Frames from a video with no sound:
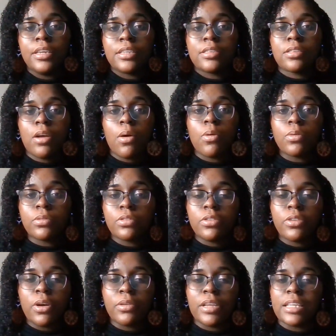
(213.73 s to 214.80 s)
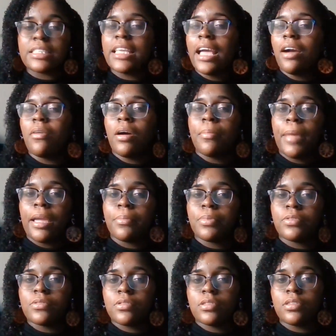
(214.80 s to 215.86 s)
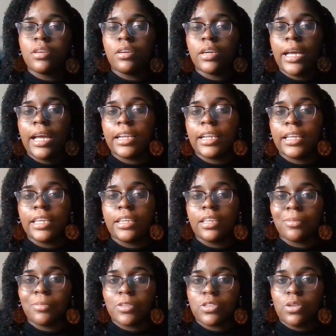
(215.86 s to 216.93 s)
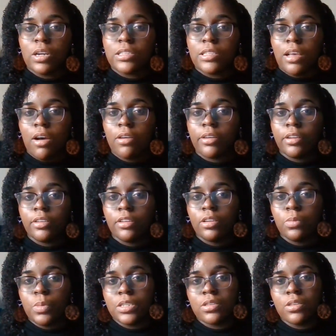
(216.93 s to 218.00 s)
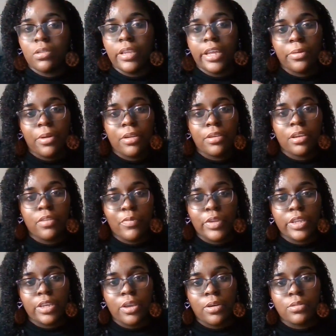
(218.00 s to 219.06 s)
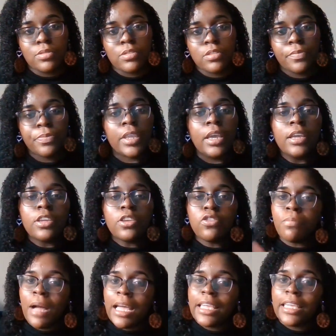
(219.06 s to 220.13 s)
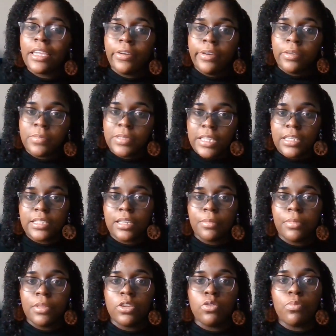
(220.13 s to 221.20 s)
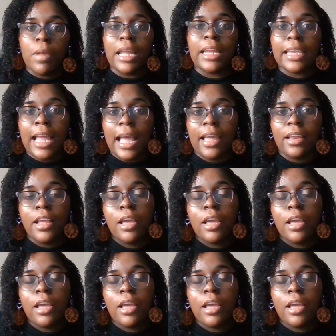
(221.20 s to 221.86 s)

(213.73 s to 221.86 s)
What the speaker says: So, that's how I'm able to kind of get him to start talking a little bit. So later on in videos, you might hear him say something, you might not.